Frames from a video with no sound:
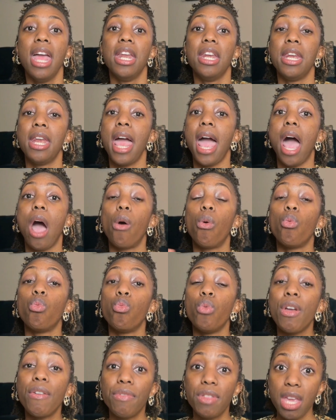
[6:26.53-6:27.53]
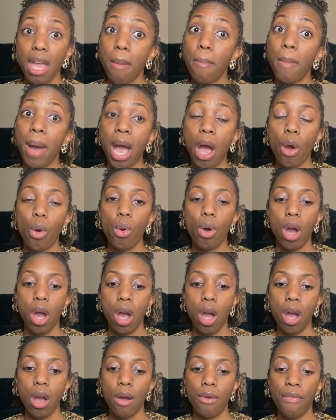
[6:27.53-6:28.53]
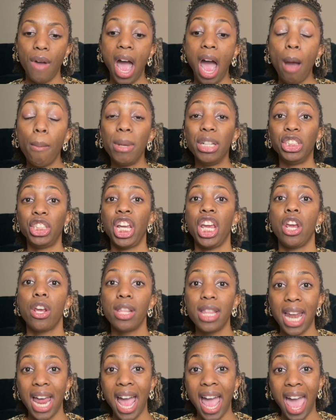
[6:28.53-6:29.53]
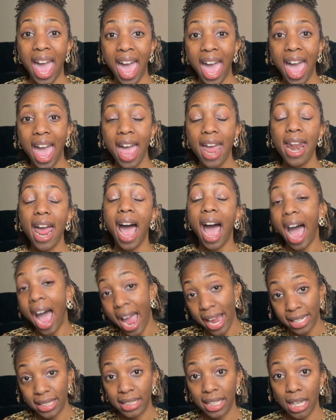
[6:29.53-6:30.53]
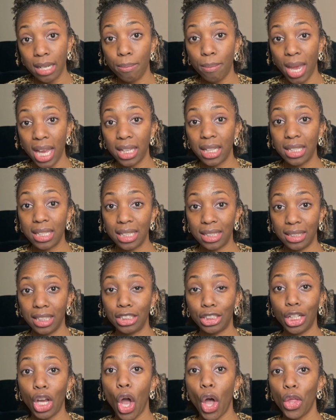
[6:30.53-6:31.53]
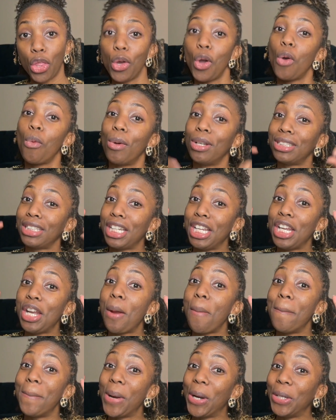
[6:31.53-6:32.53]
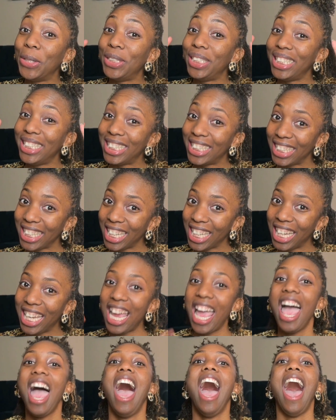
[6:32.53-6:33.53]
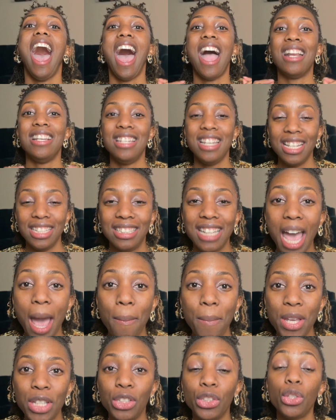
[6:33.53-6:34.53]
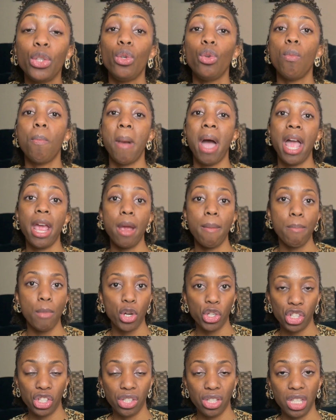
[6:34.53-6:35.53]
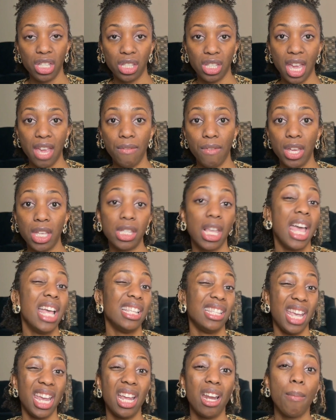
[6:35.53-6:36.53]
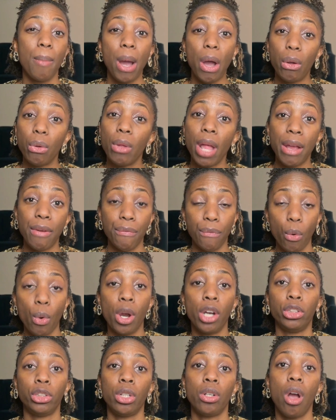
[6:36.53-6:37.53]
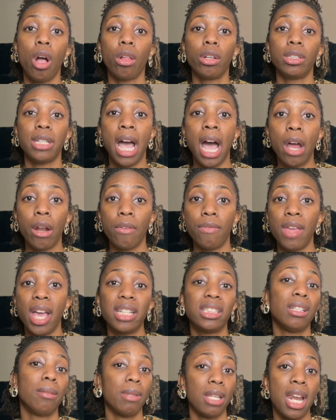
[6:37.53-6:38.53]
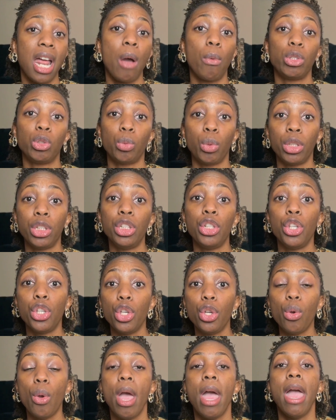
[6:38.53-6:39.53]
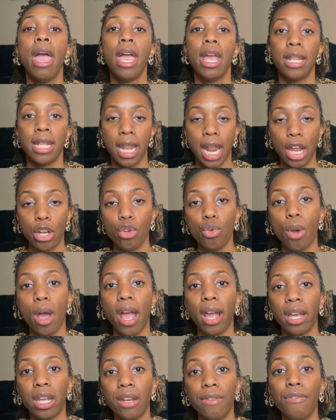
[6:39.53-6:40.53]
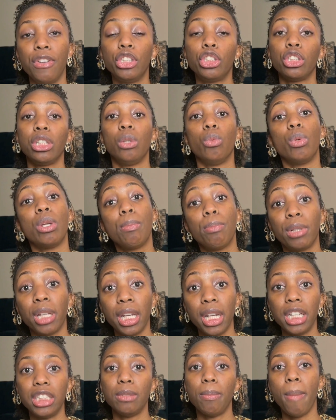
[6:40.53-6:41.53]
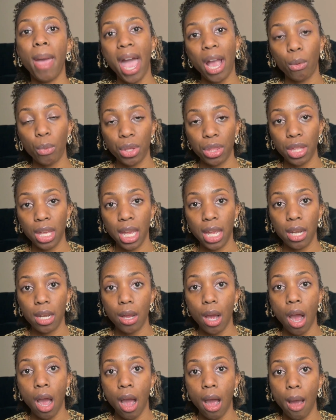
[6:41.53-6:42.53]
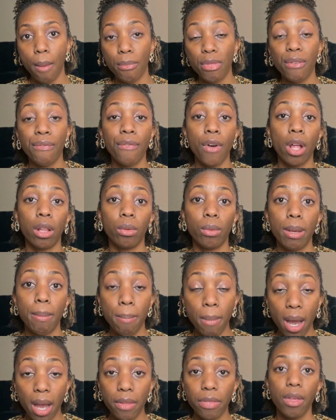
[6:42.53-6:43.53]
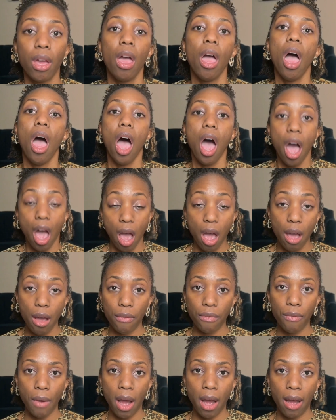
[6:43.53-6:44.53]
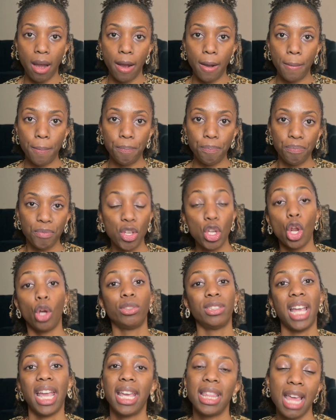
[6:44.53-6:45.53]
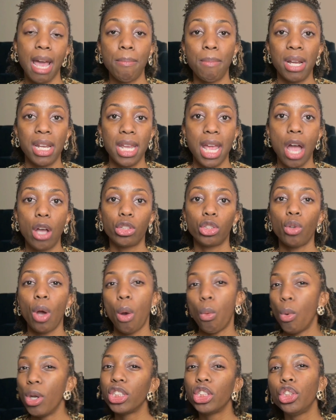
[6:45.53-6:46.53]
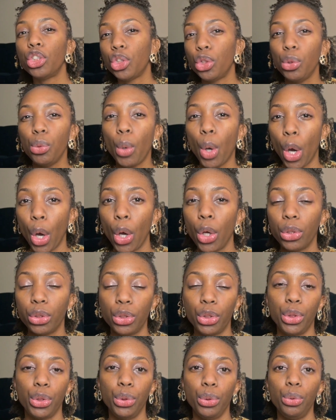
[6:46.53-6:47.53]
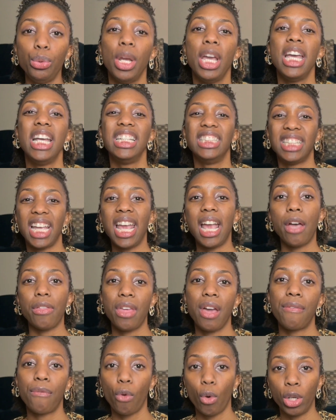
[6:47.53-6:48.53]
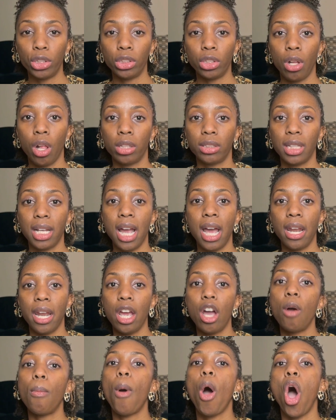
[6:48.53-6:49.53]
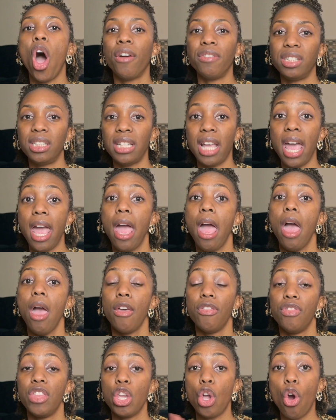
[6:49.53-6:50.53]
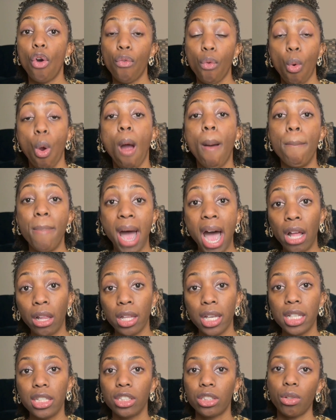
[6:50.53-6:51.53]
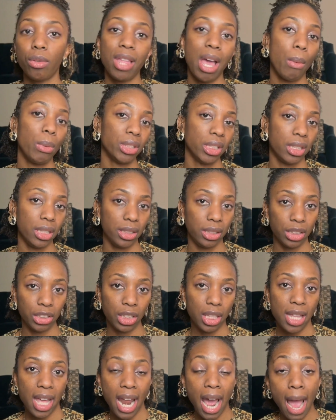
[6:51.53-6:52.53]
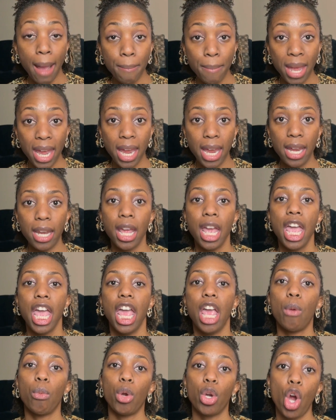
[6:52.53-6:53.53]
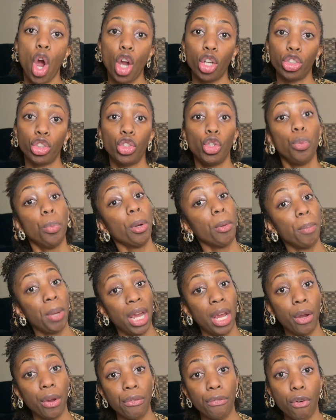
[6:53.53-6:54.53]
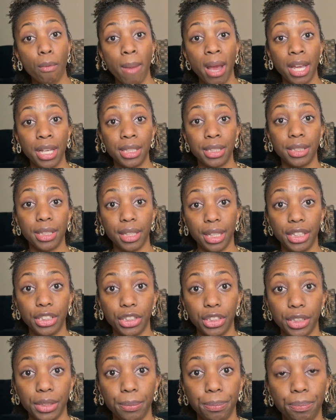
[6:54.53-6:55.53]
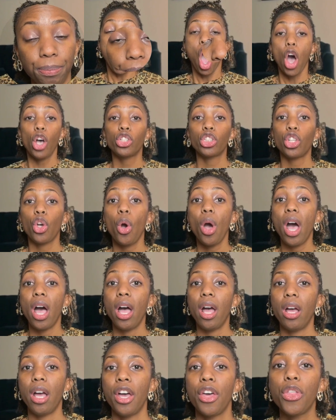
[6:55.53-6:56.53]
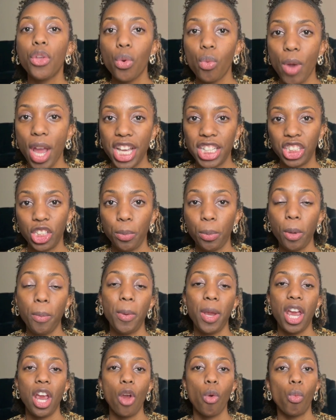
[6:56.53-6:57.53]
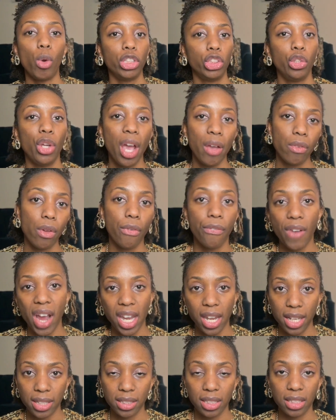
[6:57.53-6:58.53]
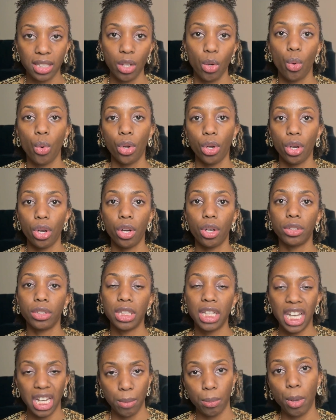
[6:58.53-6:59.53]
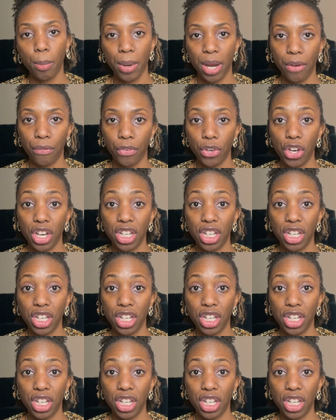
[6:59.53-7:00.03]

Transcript: Now, with the amount of how much hair that I had, I did make the decision, although it wasn't an emergency, I did tap into my emergency savings, taking about like $400 out of that, something I was willing to do that I knew I can eventually replenish back within the following month of taking that money out. So I wasn't too hurt to take out that $400 to kind of help offset the overall balance. So that was a decision that I made in regards to preparing for my installation. Also, other ways to prepare once you have your finances in order, getting prepared for your